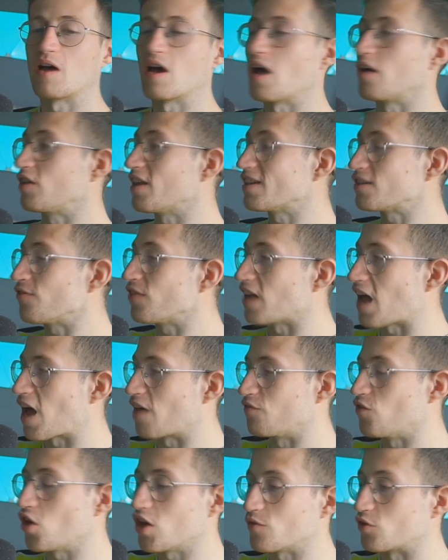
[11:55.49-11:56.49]
But that's the thing,
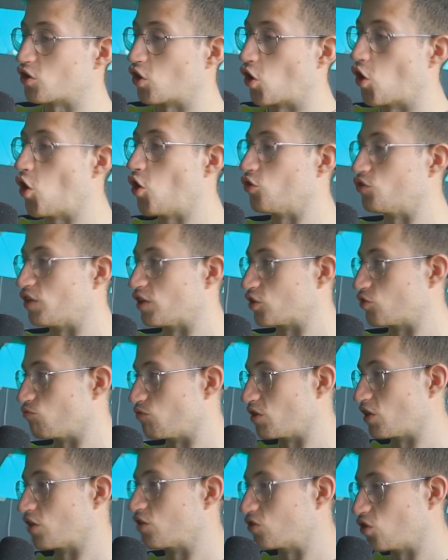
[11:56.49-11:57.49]
I've not even heard this
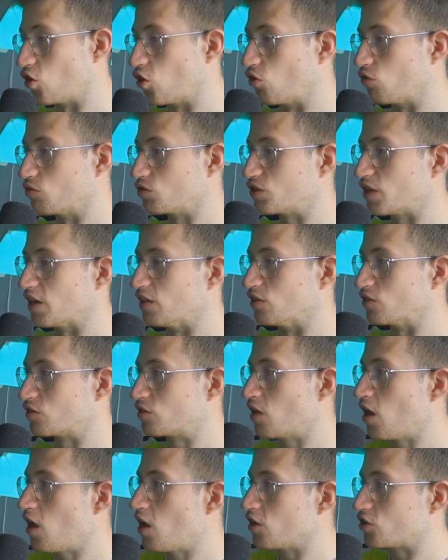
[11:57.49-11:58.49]
really at all
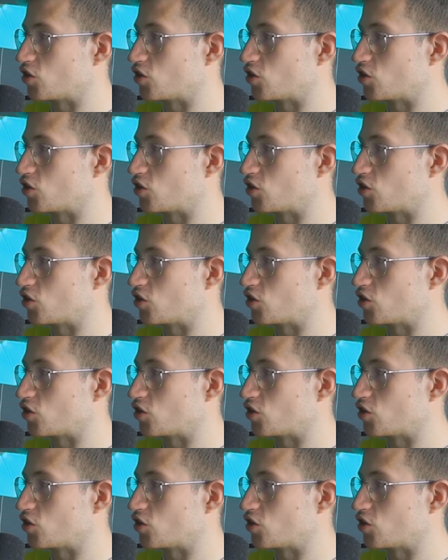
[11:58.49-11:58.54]
since.